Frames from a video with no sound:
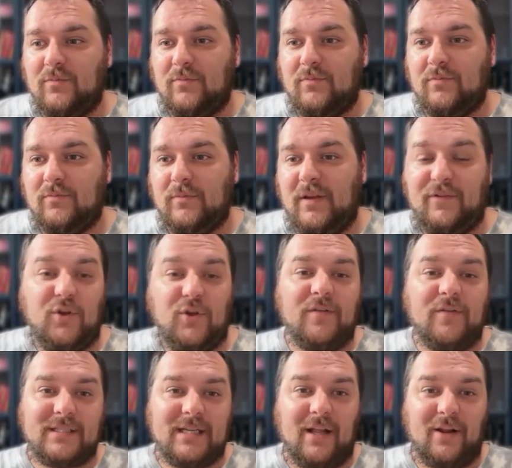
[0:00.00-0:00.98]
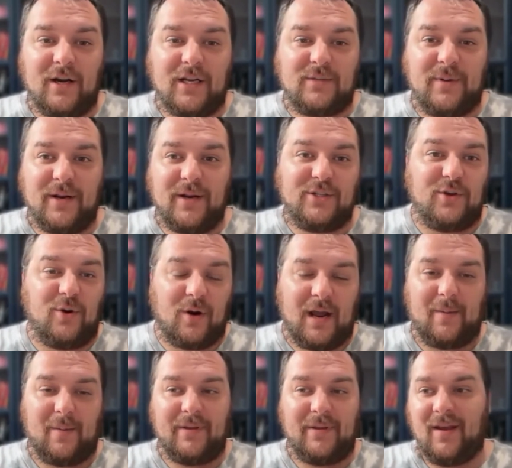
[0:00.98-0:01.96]
if you have a stellar experience, you're
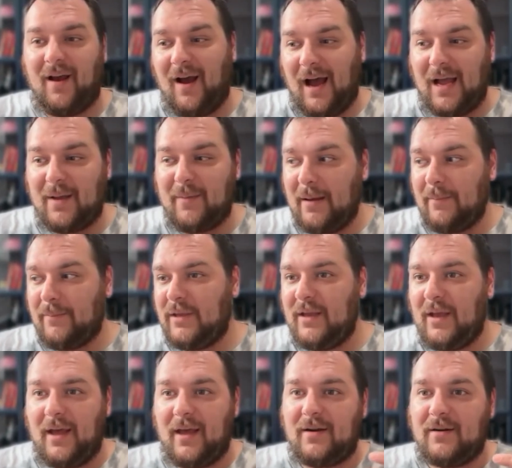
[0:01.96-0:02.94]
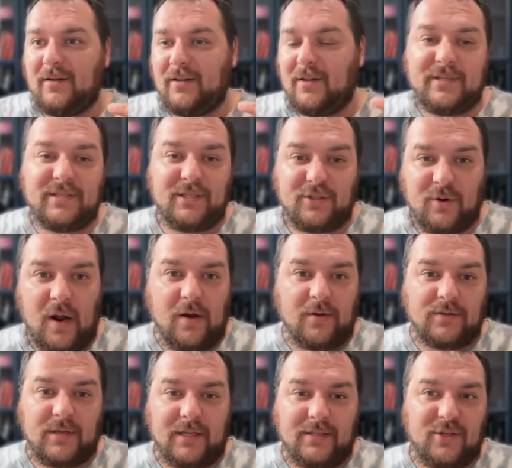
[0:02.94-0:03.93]
happy, I'm happy, and the business
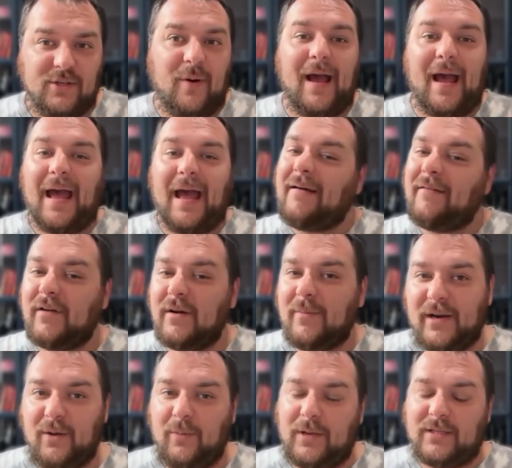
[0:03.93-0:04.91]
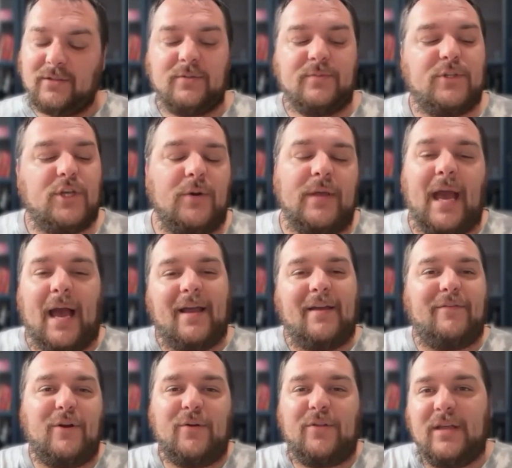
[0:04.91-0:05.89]
grows. And so everybody wins. So yeah,
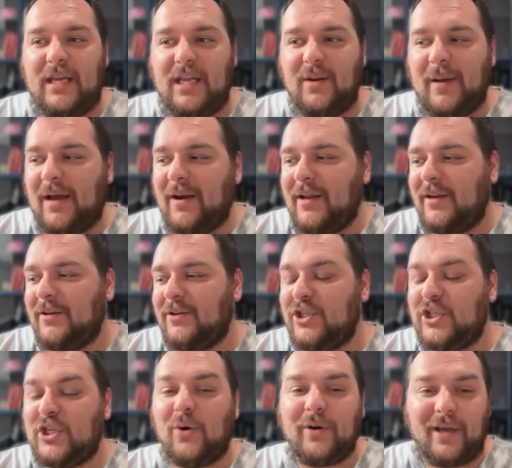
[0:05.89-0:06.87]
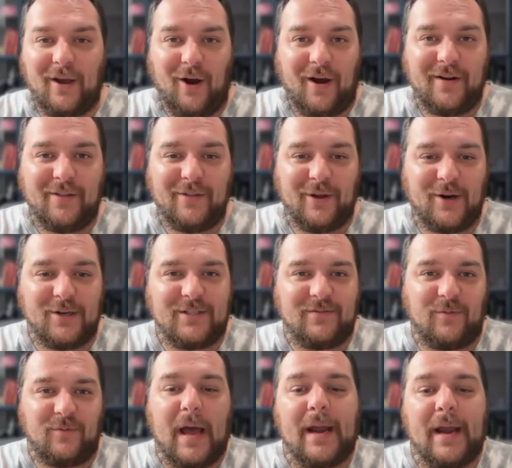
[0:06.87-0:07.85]
if you're thinking about it, don't get caught in the curse
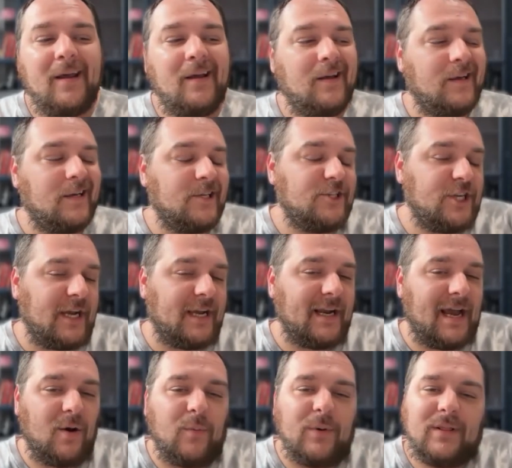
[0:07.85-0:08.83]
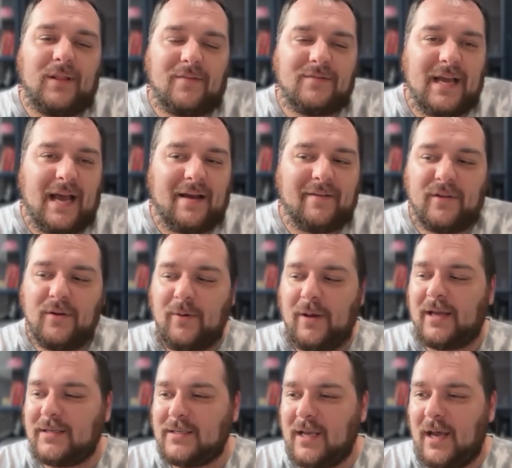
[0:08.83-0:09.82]
of when. Check it out. We'd love to have you
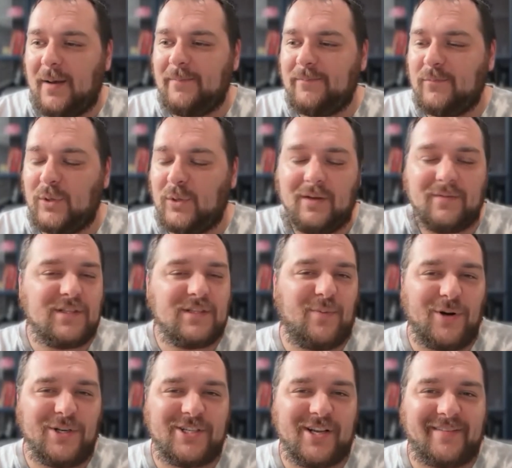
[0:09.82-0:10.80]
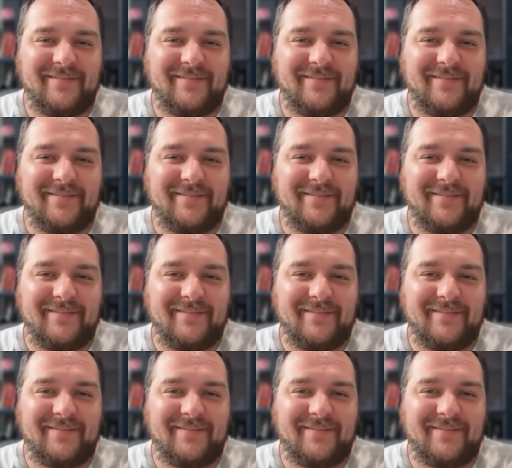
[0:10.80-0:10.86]
and we'd love to support you.